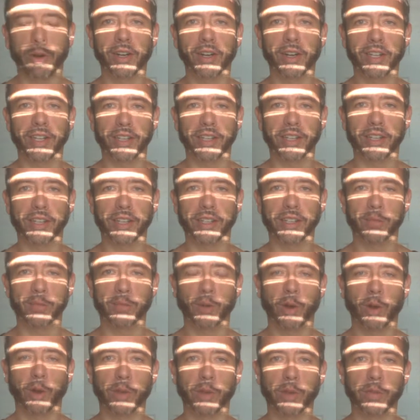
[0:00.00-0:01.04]
is
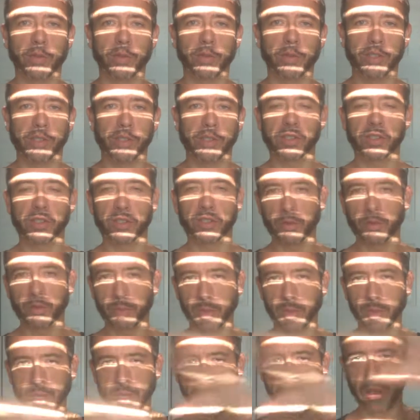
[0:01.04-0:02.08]
part of a
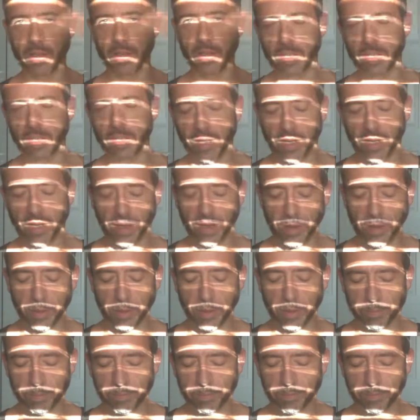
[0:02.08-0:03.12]
system
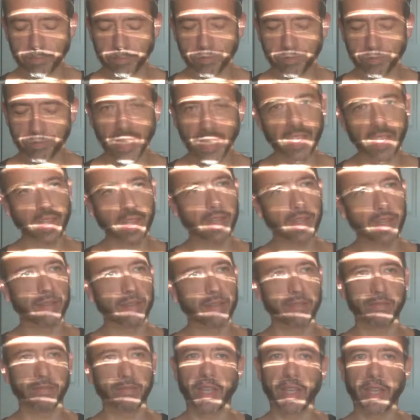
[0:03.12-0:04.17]
in
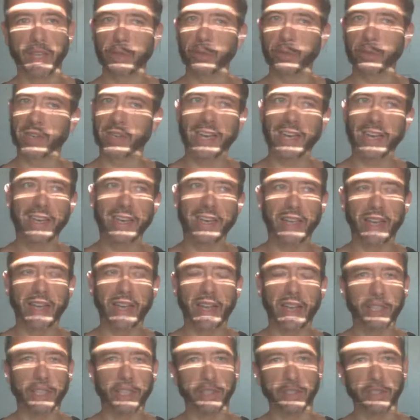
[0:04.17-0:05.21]
they use in India
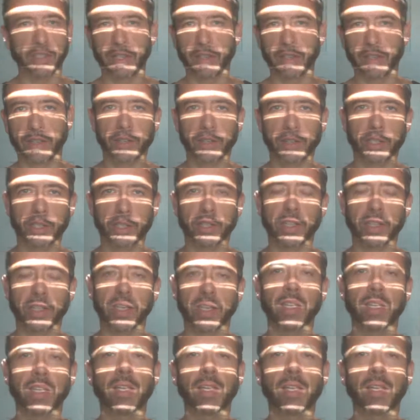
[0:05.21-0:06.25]
actually
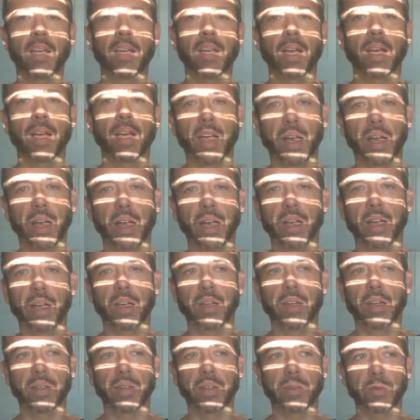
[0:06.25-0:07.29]
officially
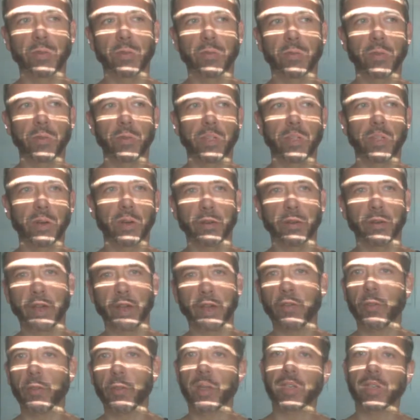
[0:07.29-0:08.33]
for their
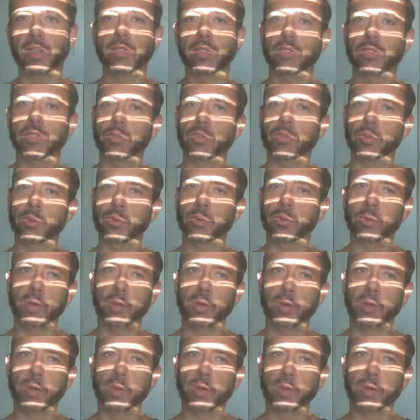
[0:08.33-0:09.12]
government to